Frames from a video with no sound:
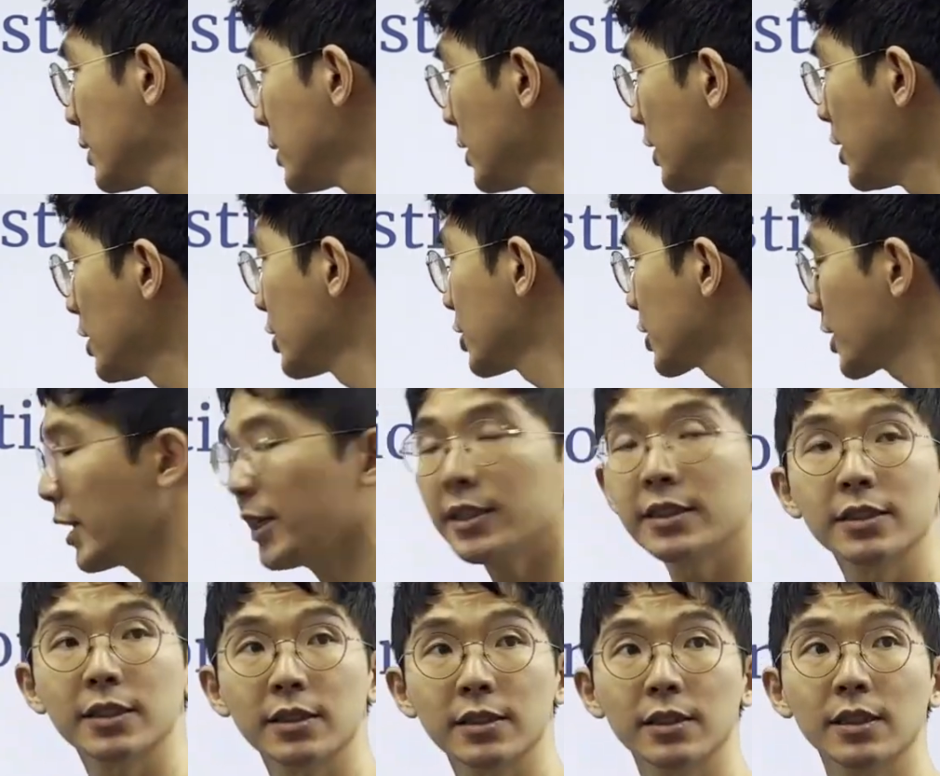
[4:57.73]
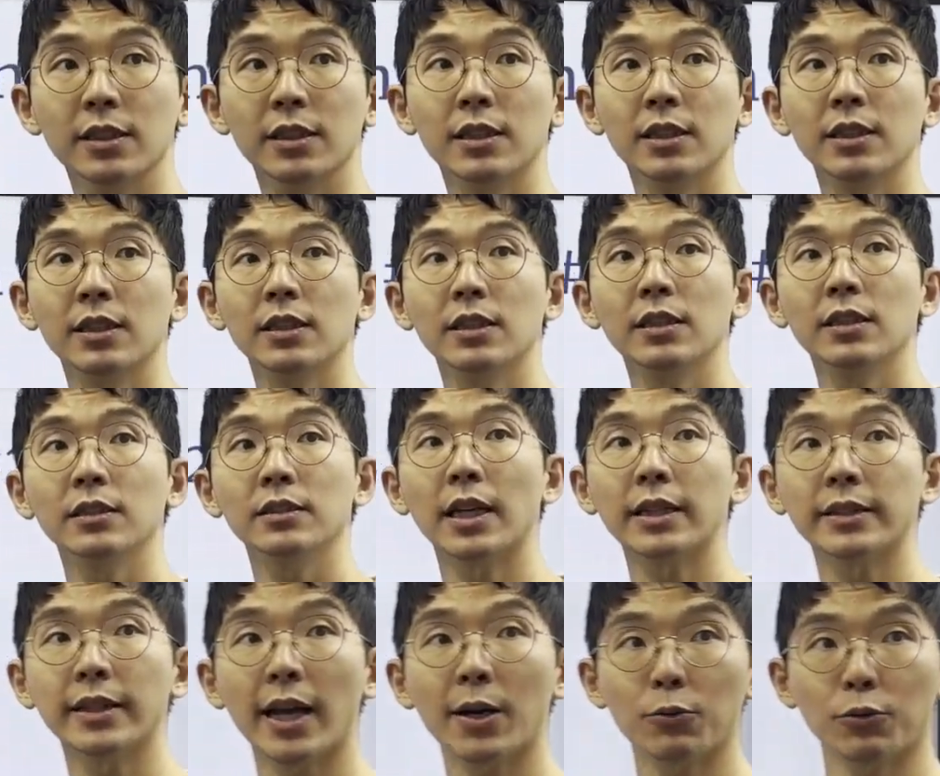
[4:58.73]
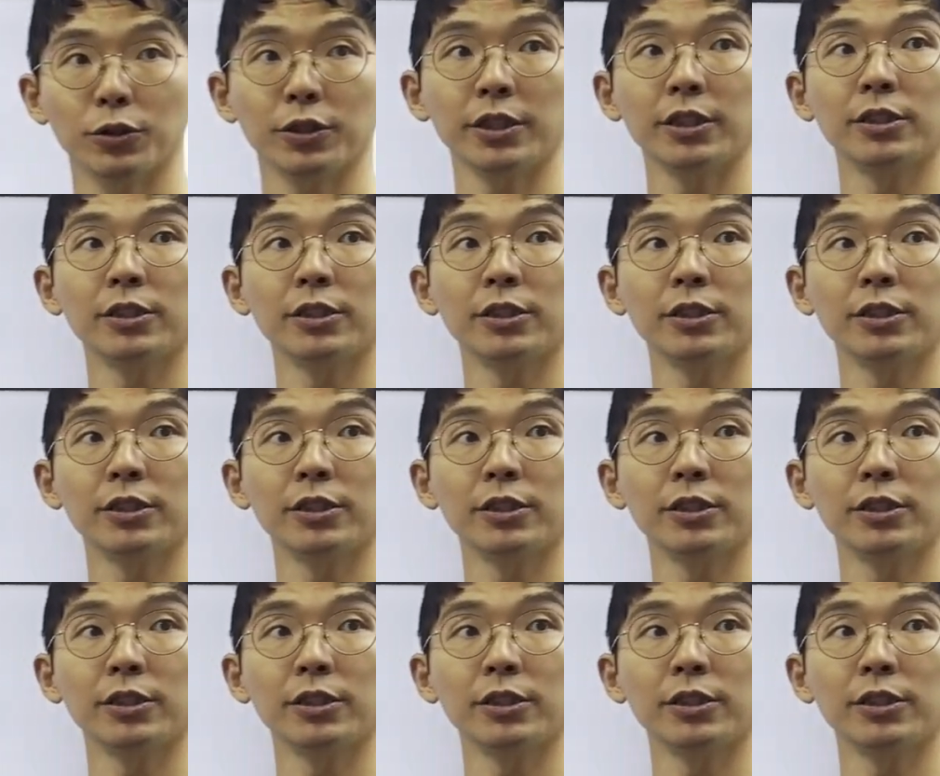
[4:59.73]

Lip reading: each cases, then that would